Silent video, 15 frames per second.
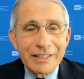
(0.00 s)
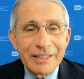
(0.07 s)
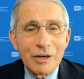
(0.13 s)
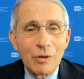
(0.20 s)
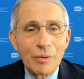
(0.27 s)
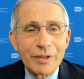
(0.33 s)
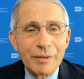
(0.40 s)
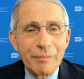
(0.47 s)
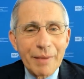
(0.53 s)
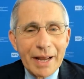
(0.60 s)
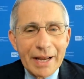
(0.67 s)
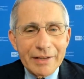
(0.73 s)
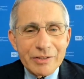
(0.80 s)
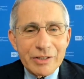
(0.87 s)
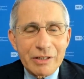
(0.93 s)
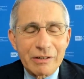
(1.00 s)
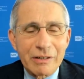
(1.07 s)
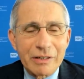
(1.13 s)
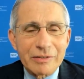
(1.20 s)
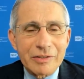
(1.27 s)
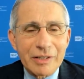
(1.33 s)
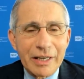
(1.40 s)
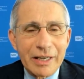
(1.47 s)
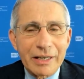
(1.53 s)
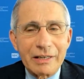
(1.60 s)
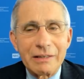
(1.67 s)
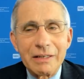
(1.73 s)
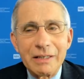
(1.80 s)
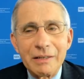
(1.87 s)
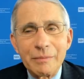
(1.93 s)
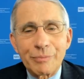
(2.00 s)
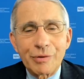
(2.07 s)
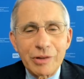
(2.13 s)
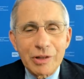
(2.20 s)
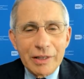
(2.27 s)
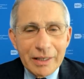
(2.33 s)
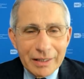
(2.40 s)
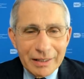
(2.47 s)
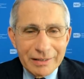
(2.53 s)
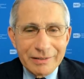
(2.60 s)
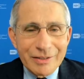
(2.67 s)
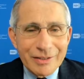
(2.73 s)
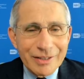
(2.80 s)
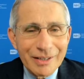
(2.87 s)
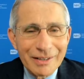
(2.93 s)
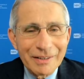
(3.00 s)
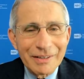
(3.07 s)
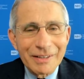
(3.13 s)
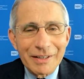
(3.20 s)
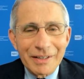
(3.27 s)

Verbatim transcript: you know, with a mask on saying, please,